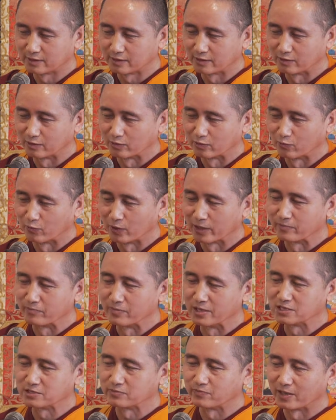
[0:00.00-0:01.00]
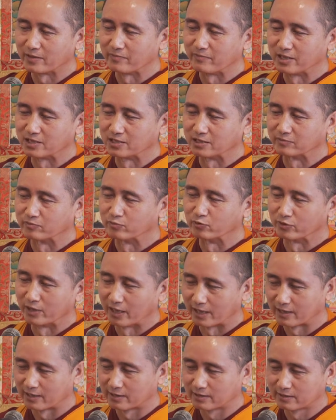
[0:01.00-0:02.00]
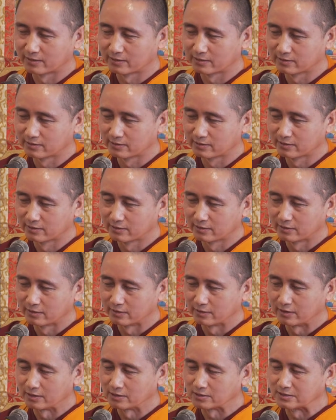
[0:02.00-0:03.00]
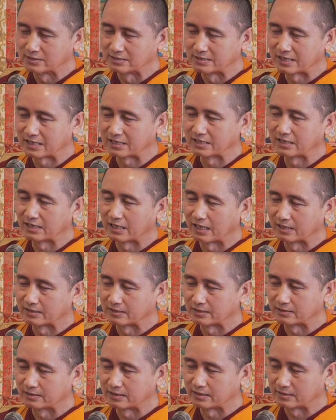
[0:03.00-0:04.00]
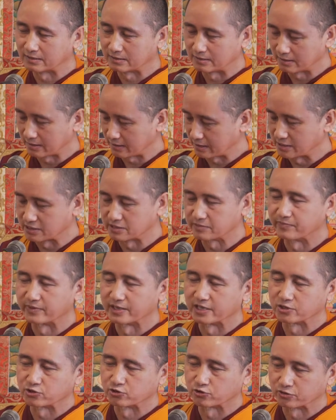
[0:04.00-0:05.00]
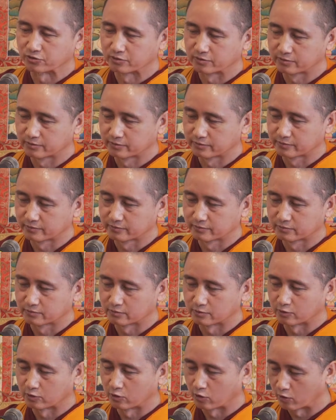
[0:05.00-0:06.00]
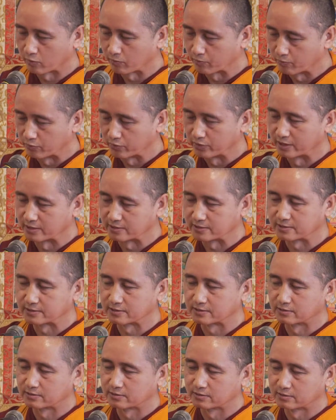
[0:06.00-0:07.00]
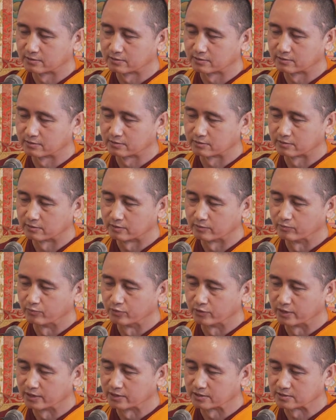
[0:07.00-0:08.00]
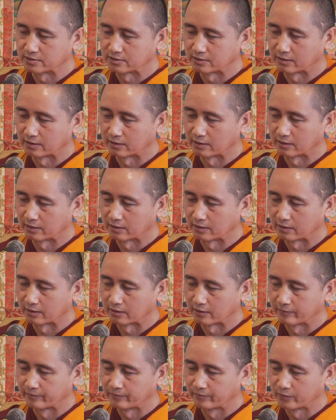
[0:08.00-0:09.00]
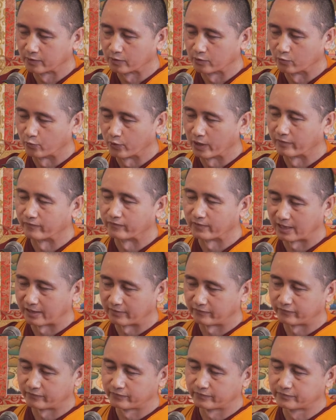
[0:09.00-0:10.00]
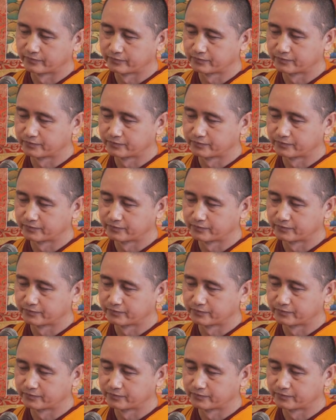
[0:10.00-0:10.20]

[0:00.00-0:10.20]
You know what means by meeting Buddha? It's nothing other than the inspiration of Buddha's, Buddha's uh, way of life,